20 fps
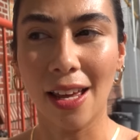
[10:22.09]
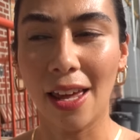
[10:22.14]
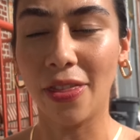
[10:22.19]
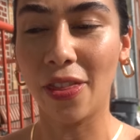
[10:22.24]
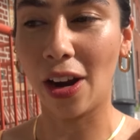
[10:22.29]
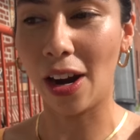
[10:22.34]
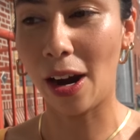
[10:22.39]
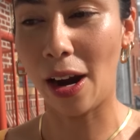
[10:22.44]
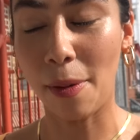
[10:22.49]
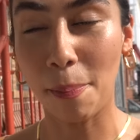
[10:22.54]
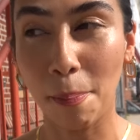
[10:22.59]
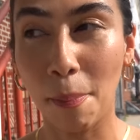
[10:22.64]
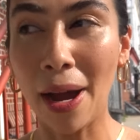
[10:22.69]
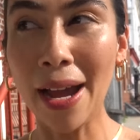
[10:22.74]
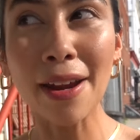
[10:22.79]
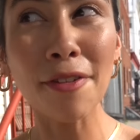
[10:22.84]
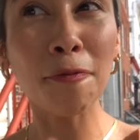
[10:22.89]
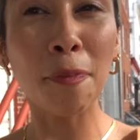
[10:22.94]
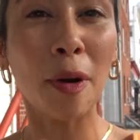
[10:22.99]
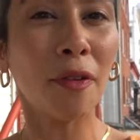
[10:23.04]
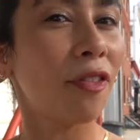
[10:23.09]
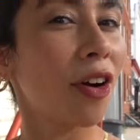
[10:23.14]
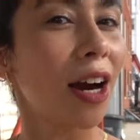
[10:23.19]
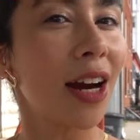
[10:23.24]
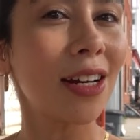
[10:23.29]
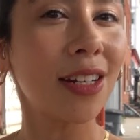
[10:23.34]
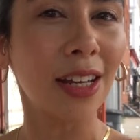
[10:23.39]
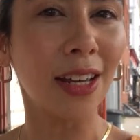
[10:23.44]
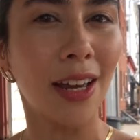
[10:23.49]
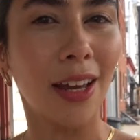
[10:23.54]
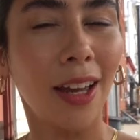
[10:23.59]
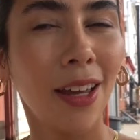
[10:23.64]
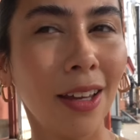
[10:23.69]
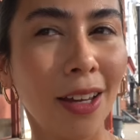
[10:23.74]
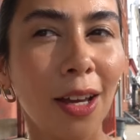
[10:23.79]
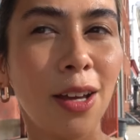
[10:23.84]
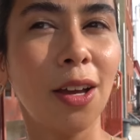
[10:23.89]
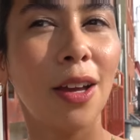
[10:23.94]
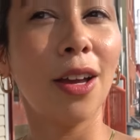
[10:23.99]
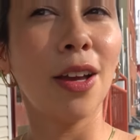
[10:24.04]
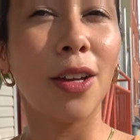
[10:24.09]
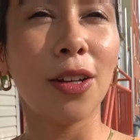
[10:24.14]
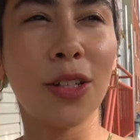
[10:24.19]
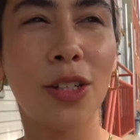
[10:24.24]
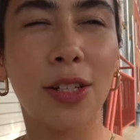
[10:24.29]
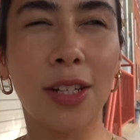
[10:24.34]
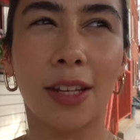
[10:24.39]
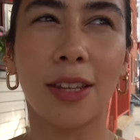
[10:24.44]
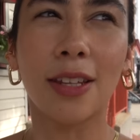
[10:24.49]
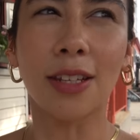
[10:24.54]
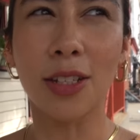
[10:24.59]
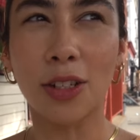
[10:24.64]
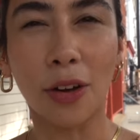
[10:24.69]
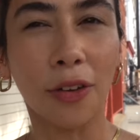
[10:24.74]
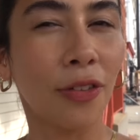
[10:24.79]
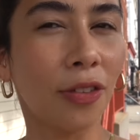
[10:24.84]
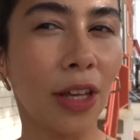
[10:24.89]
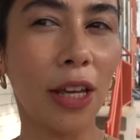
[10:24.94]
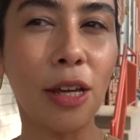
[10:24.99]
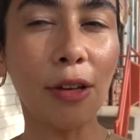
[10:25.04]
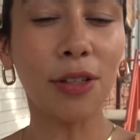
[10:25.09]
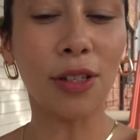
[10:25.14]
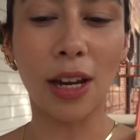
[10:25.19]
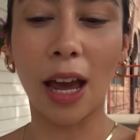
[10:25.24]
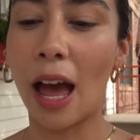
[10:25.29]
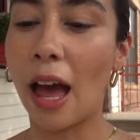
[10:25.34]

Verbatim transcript: in there. I might have preferred it to the stuff they used to